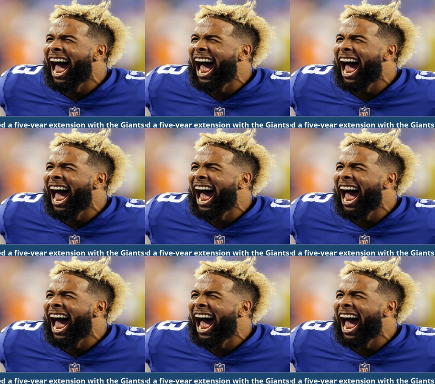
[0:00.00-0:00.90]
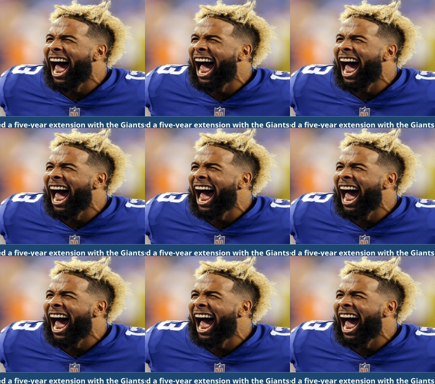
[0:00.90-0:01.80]

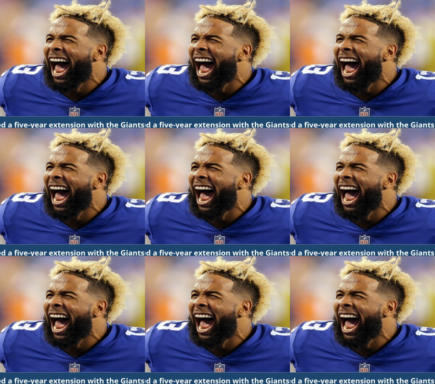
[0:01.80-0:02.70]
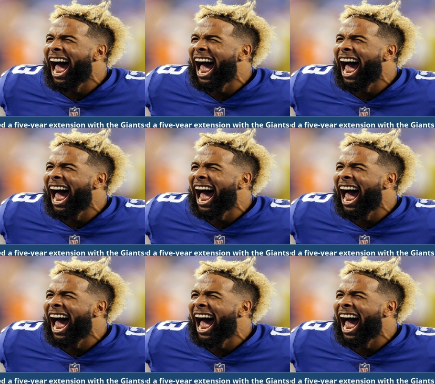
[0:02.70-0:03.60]

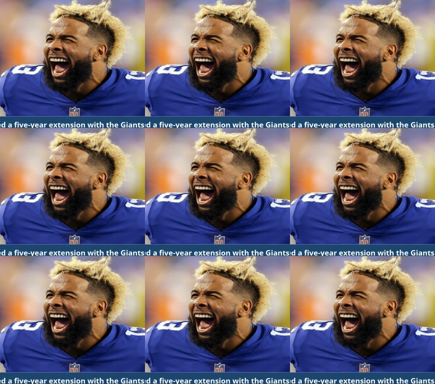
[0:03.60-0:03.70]
(silence)